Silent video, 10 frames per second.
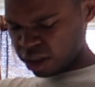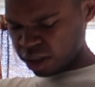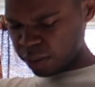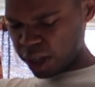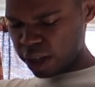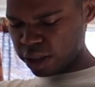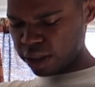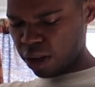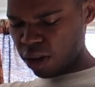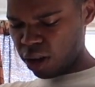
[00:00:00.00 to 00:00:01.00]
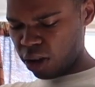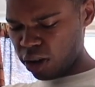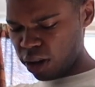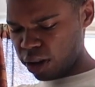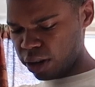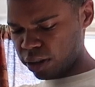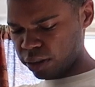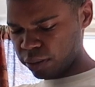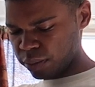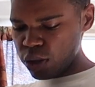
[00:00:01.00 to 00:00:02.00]
Oh my gosh, it's all hard.
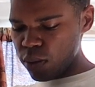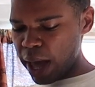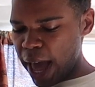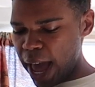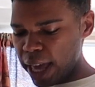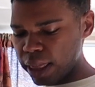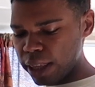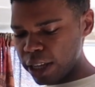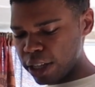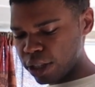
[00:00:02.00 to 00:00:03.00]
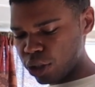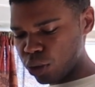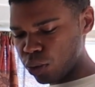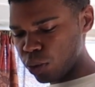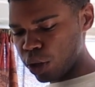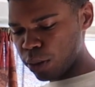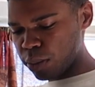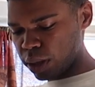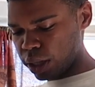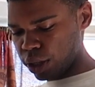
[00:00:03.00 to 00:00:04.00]
You add this to your
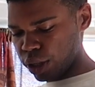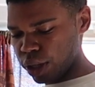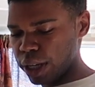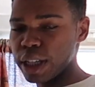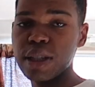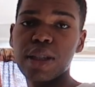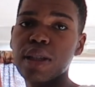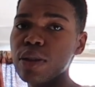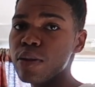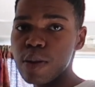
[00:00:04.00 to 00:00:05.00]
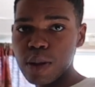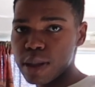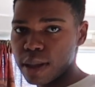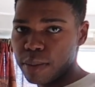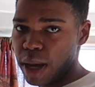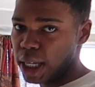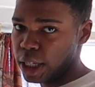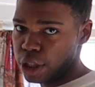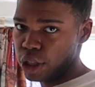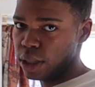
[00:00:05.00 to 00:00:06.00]
blender. Excuse my
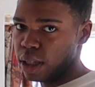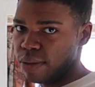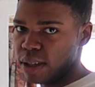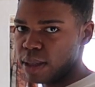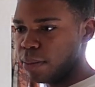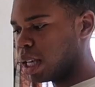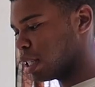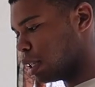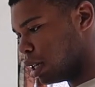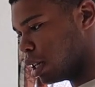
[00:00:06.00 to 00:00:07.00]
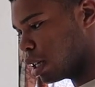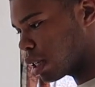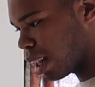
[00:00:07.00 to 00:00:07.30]
kitchen if it's messy. It's